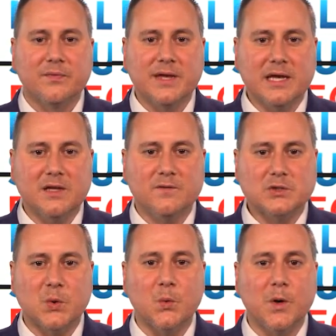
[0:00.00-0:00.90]
The
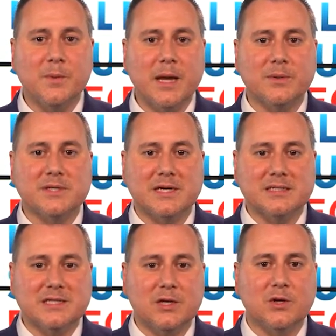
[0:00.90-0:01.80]
individual will be able to
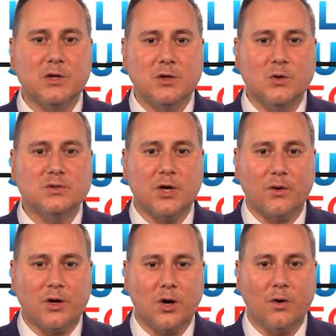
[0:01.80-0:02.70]
continue to use their
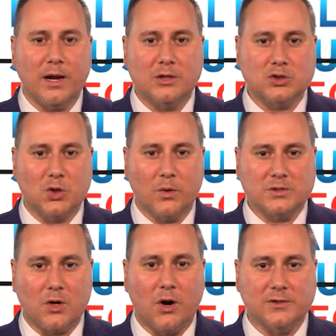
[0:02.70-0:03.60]
current
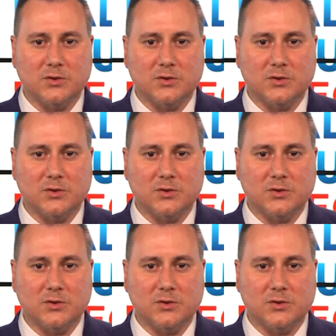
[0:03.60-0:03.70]
insurance card.